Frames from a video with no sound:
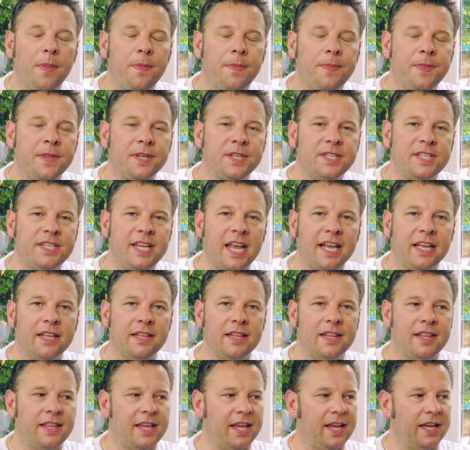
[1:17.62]
The
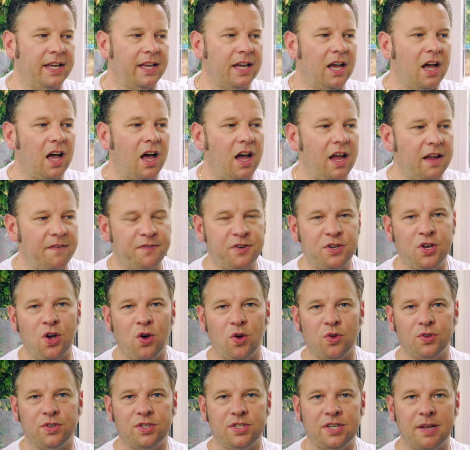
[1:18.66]
second thing, I've
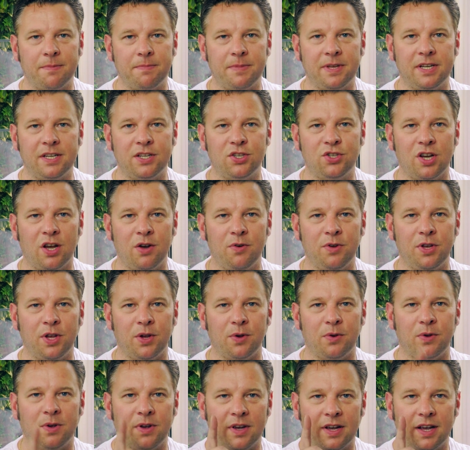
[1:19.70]
got something to show
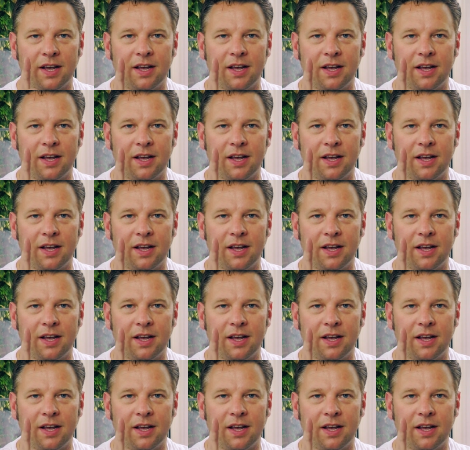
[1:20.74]
you.